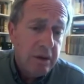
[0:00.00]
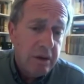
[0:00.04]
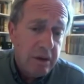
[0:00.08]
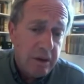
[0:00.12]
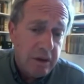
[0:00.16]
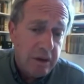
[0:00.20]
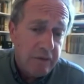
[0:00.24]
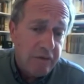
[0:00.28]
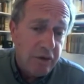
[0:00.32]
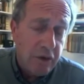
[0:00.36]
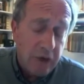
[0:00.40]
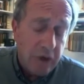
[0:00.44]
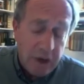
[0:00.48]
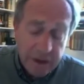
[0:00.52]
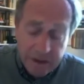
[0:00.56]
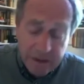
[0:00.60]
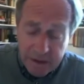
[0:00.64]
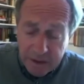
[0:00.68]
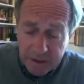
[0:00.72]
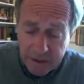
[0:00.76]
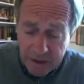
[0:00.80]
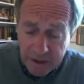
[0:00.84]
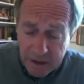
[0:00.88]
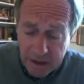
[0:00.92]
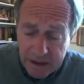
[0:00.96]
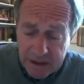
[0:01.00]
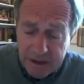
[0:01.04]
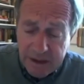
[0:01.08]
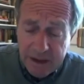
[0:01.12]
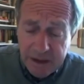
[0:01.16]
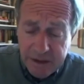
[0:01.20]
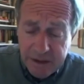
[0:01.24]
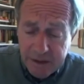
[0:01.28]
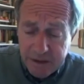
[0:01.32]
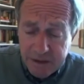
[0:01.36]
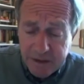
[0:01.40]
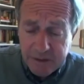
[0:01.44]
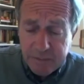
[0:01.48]
if you like, that I had
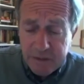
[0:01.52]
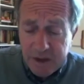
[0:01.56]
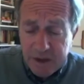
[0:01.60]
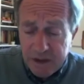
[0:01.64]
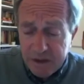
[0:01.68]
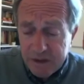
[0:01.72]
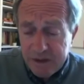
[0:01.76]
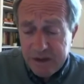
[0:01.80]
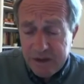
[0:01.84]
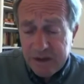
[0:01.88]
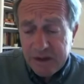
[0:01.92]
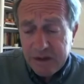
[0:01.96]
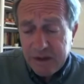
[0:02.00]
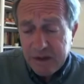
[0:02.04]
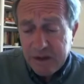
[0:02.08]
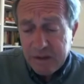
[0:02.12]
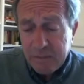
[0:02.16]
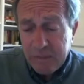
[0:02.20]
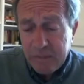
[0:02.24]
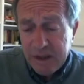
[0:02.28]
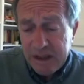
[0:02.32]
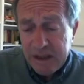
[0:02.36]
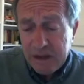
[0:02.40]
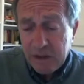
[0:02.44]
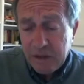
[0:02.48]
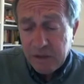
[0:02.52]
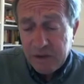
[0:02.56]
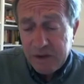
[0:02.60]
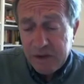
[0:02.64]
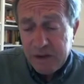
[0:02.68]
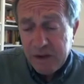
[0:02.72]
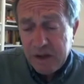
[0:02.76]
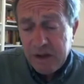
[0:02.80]
as a Marxist about